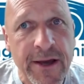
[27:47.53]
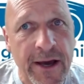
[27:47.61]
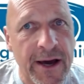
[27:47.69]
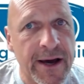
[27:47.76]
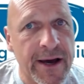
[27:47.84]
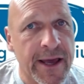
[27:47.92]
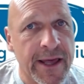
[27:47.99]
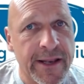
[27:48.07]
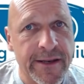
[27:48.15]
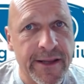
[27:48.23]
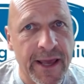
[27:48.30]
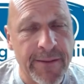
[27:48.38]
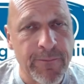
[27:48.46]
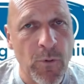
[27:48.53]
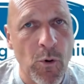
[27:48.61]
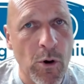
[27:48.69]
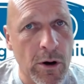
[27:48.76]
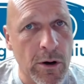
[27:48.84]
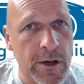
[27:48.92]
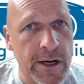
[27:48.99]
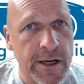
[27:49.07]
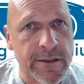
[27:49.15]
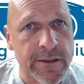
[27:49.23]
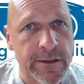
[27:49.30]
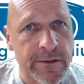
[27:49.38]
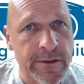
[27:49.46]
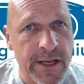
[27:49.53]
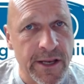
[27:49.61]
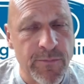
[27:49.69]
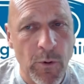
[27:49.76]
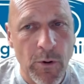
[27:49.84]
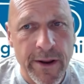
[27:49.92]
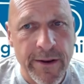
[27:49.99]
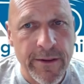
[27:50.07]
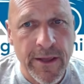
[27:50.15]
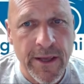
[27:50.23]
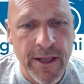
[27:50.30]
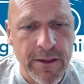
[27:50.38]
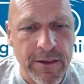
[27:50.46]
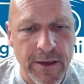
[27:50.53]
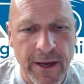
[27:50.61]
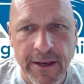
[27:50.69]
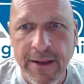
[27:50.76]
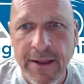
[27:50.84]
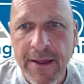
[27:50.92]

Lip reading: and more needs more insight.